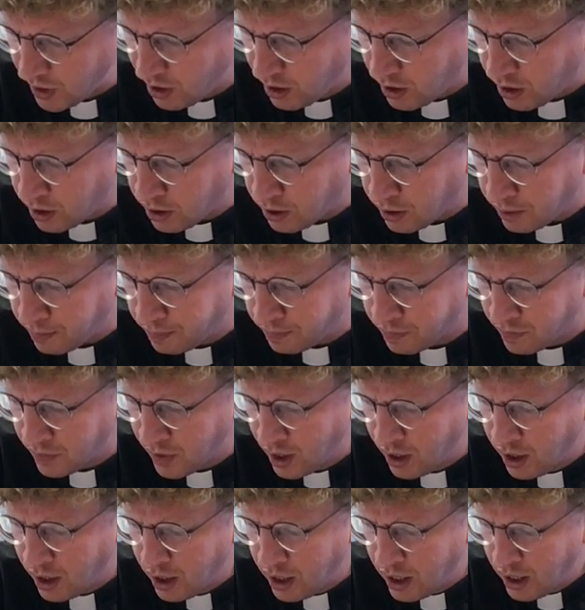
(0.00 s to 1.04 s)
Um,
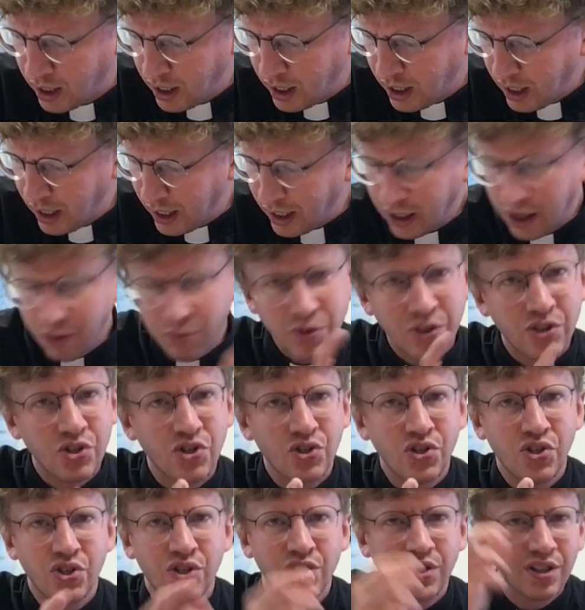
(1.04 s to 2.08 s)
and I would
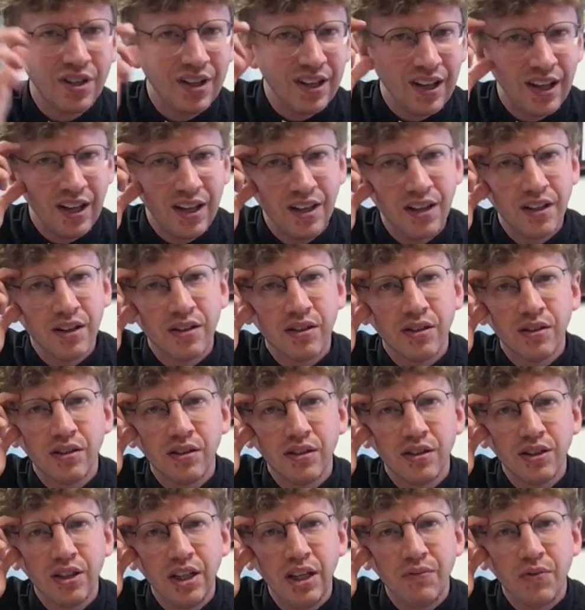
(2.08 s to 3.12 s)
just
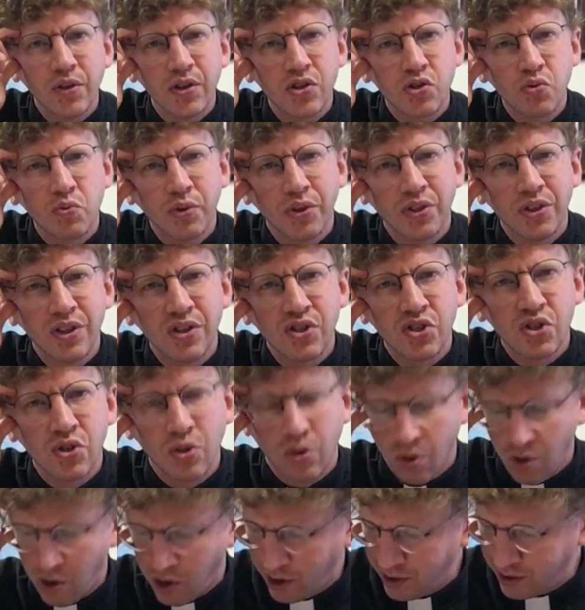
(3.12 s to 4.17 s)
leave us with this
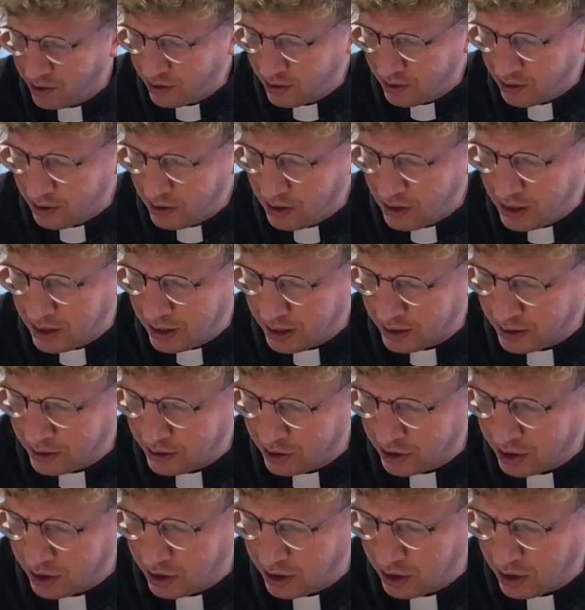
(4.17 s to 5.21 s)
thought
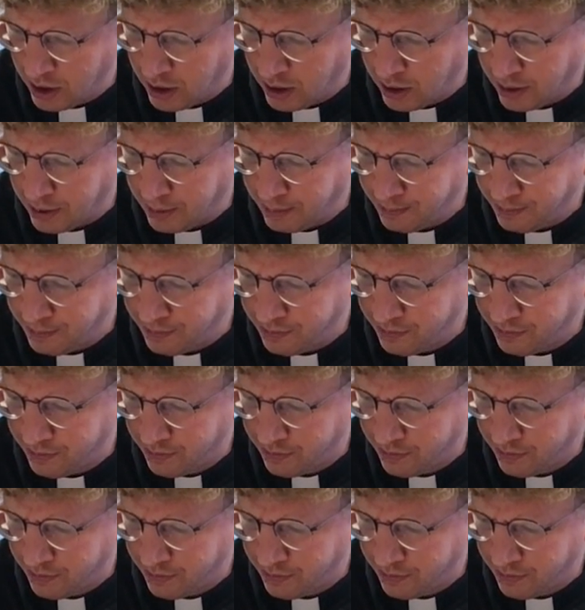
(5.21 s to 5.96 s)
that um,